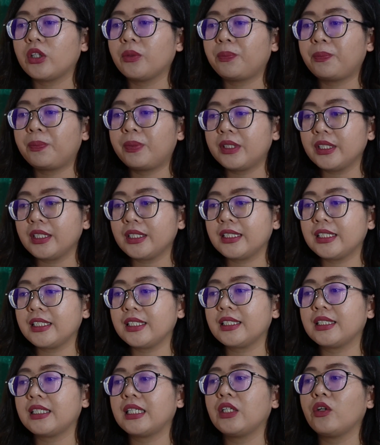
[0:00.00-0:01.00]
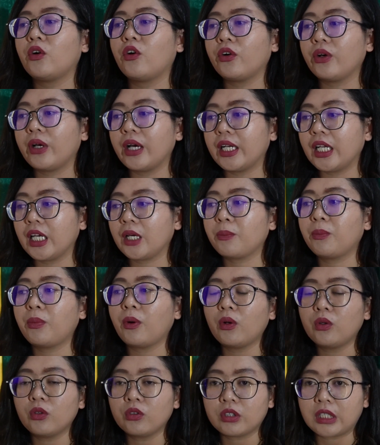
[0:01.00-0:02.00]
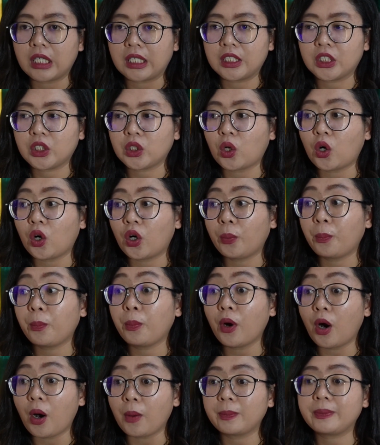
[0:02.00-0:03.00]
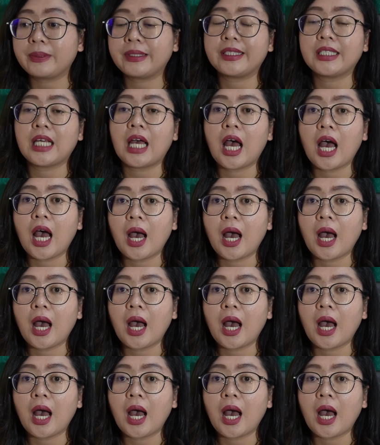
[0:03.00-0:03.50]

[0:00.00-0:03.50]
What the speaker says: the persistent organic pollutants, or POPs.